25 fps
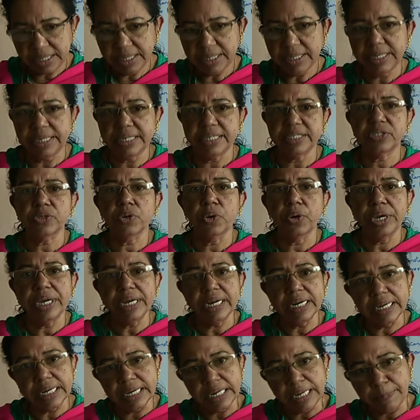it is
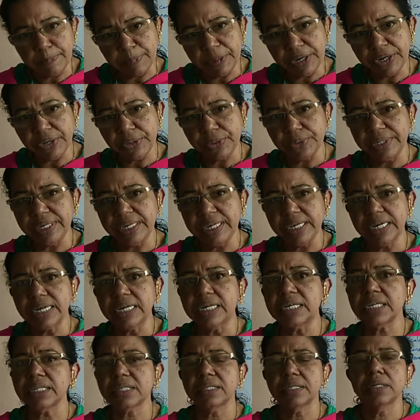going deep into the
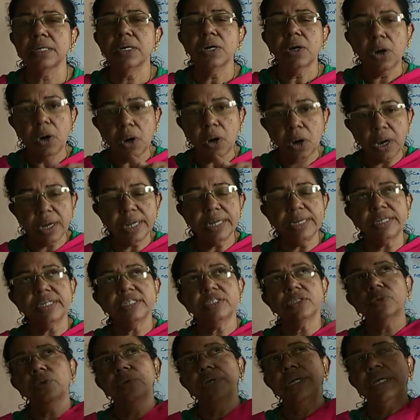earth or it
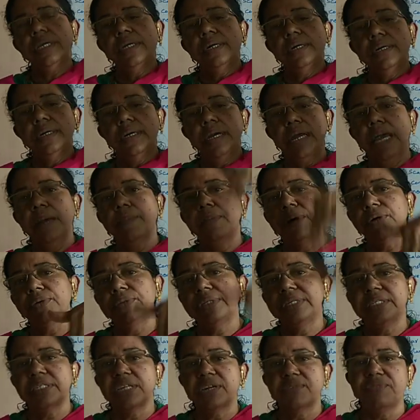is going above
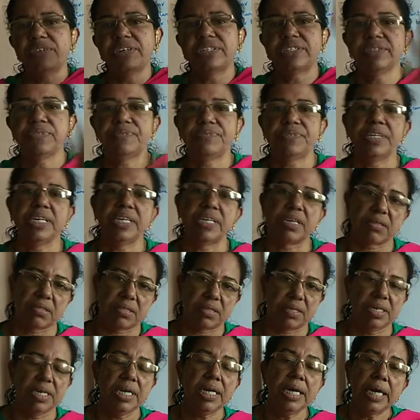the surface of the
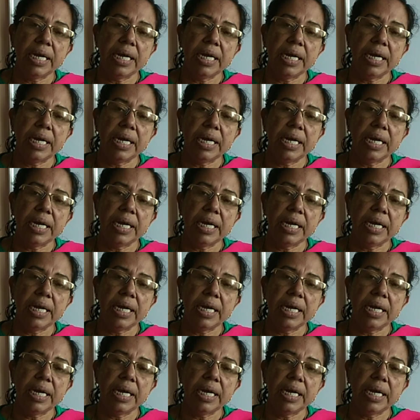earth.